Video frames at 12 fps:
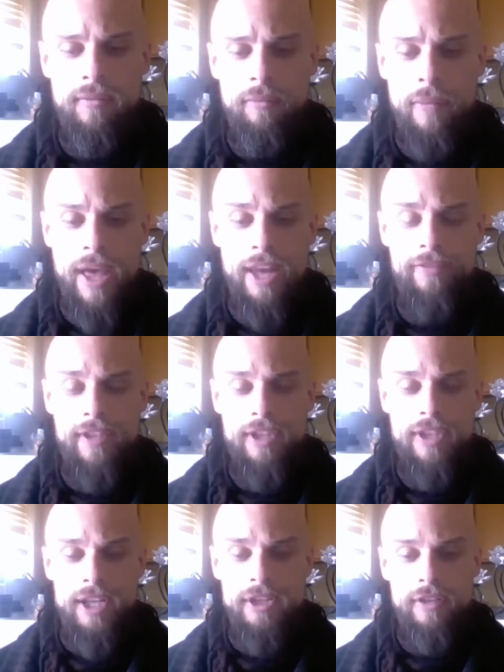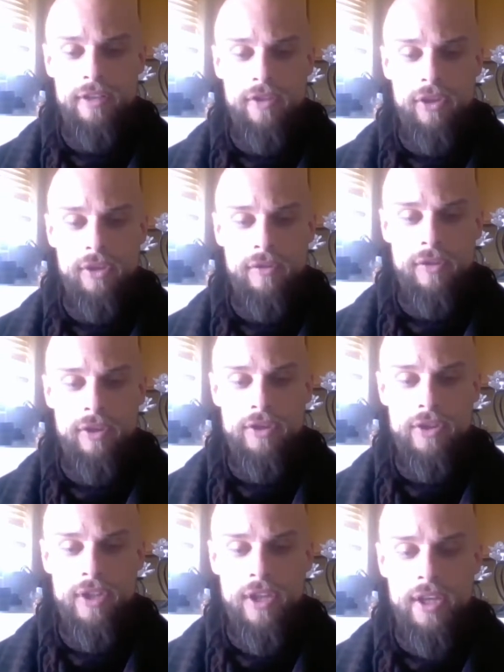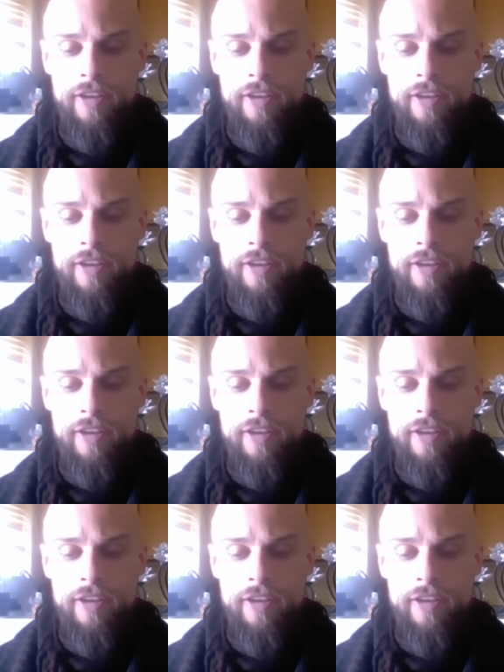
manifestation of the universe,